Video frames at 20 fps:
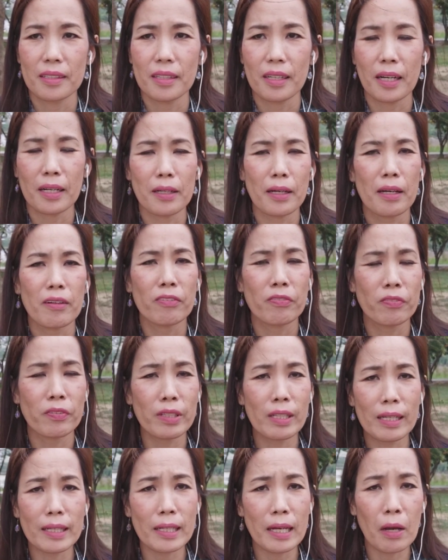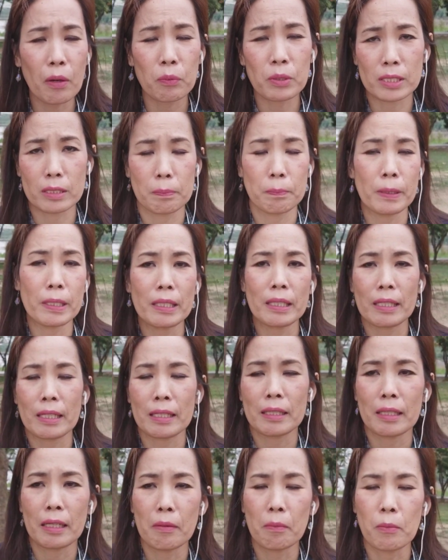I, I feel like I was spinning
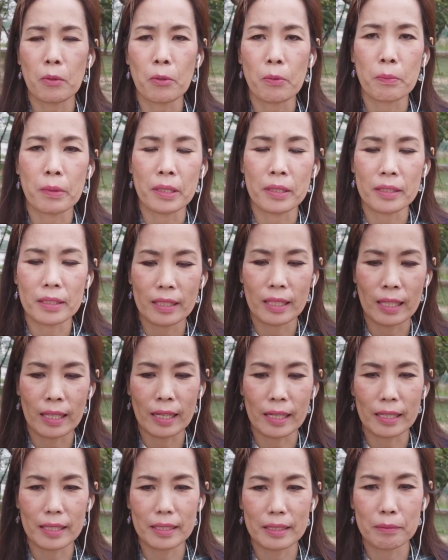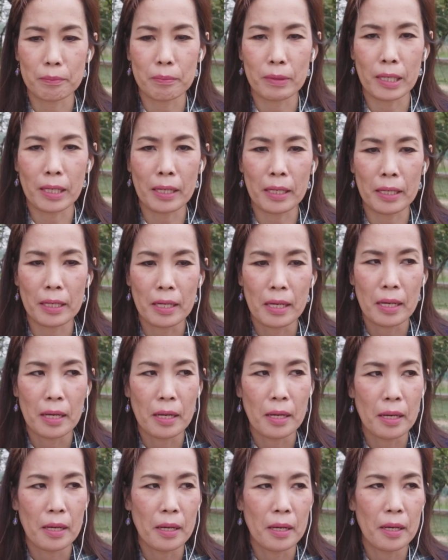in that moment. Like my
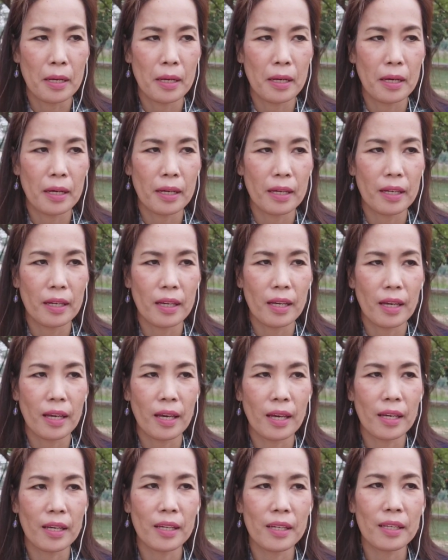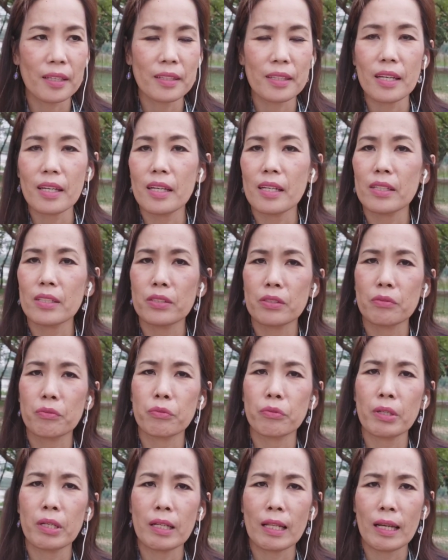head is
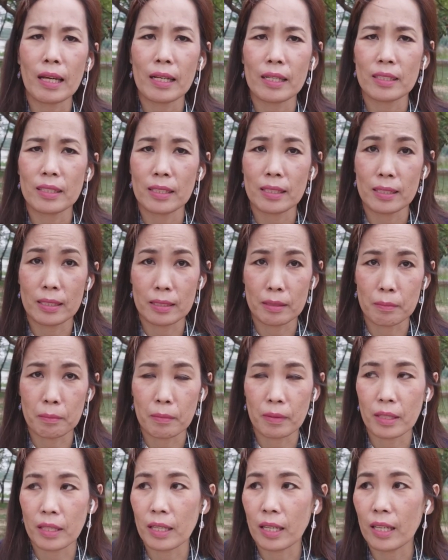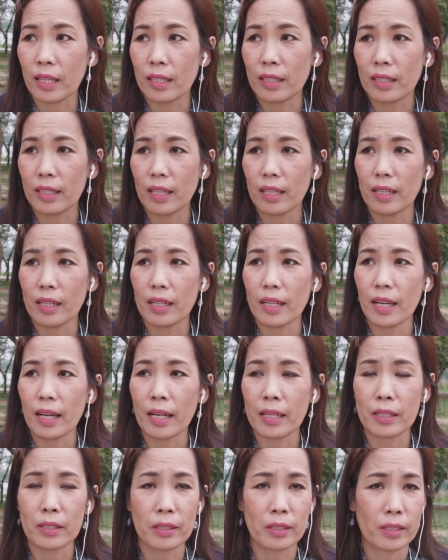realizing something
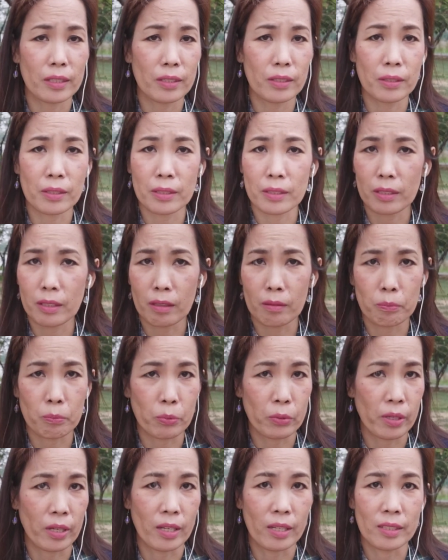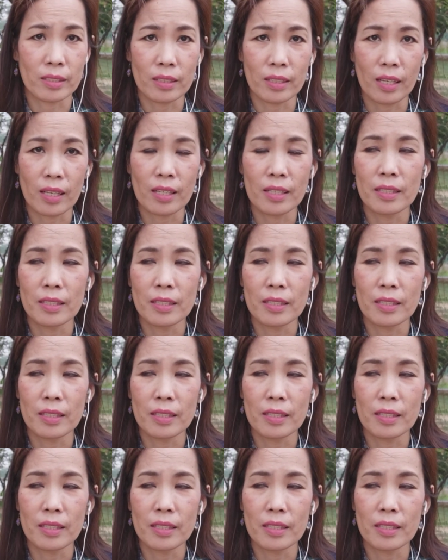I couldn't comprehend.